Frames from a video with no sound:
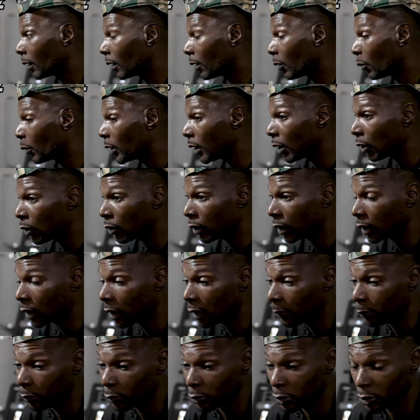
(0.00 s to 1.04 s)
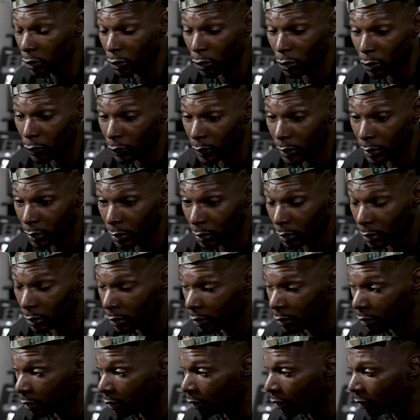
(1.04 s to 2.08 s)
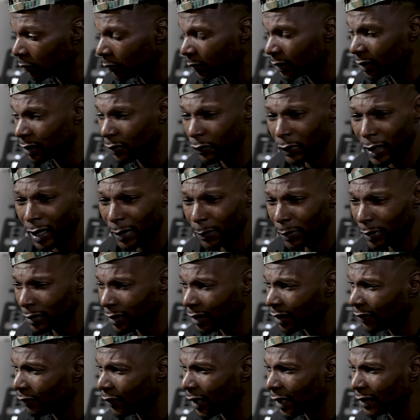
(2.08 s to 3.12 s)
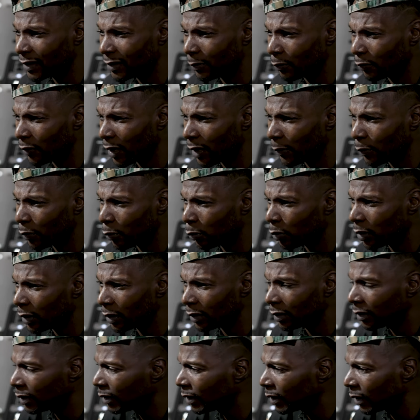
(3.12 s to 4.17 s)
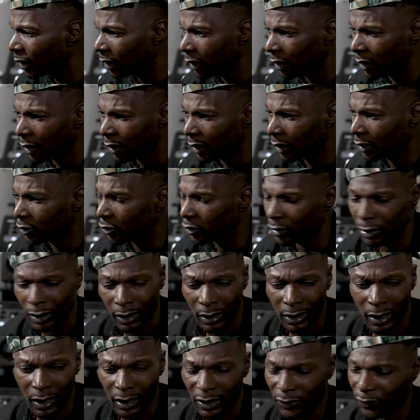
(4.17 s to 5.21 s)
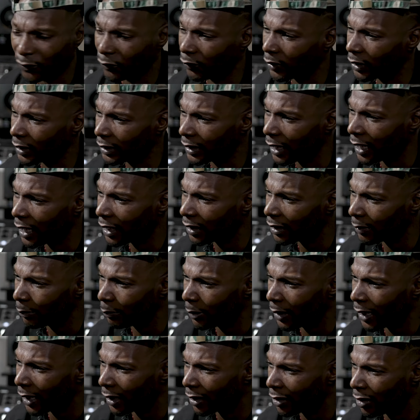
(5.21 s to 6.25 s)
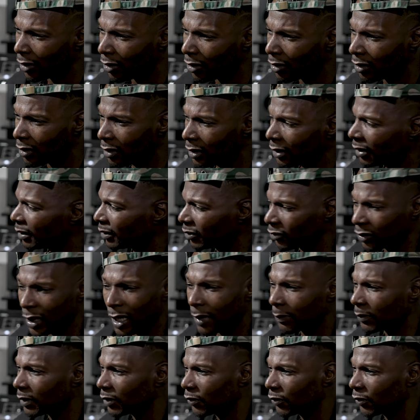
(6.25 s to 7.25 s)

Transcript: We heard a couple of stories. What's the rapper name? Rapper what? He let his friend die in the back car, dropped his